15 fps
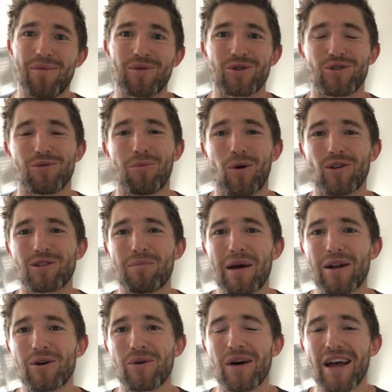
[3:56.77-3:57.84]
which was a bronze
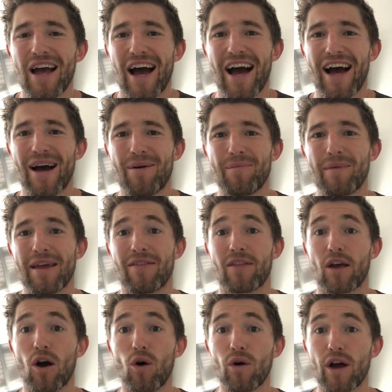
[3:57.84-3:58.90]
medal in
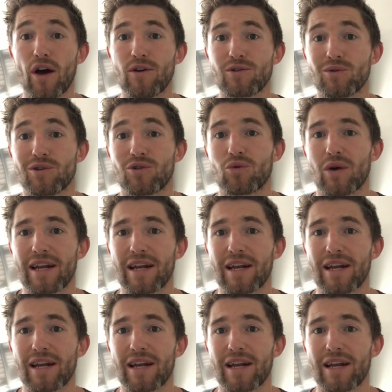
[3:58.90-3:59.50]
the Gold Coast, which was